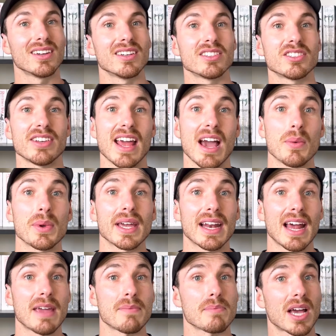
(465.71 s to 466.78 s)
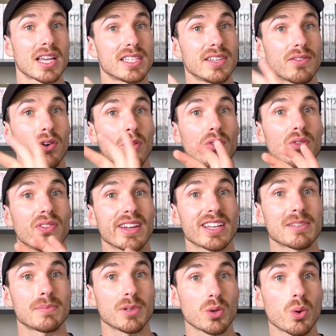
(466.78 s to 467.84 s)
So now we get a massive
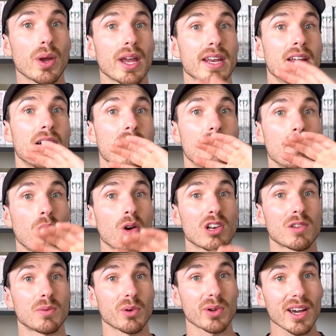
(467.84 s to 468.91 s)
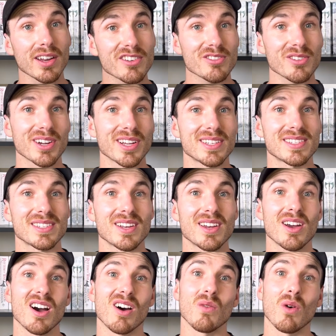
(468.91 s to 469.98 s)
conflict between multiple countries
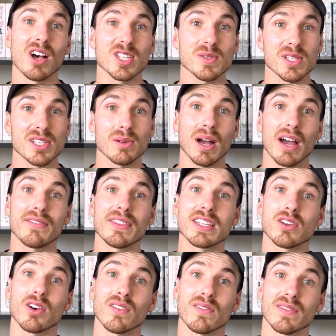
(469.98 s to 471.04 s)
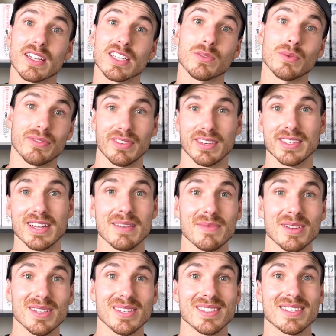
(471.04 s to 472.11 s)
whilst we still have this conflict with the
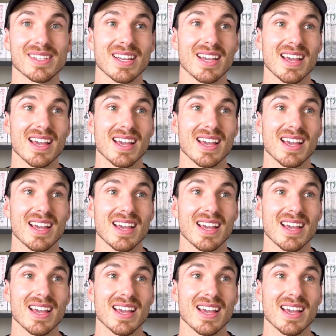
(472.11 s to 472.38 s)
demons.